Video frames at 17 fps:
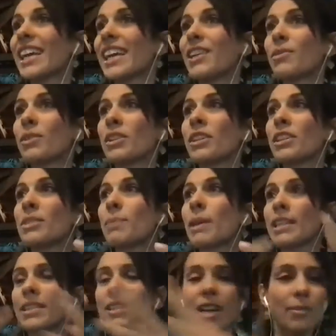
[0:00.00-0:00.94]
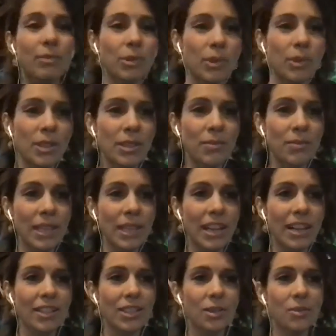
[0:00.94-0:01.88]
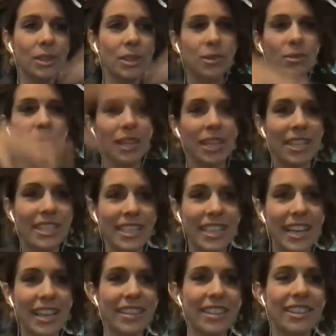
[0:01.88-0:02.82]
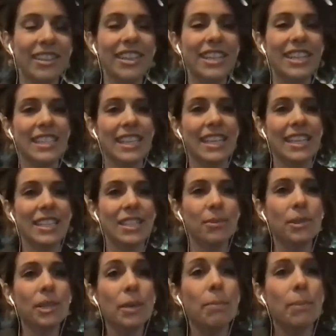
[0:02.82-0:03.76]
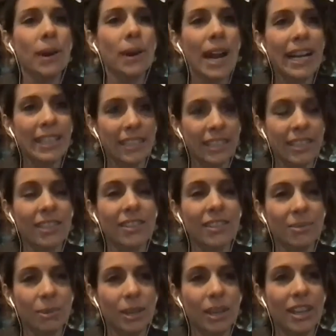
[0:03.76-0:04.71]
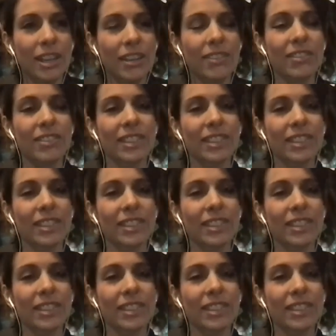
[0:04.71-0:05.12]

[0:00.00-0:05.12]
really spend time doing something else. So we do things together, and it's a really practical way of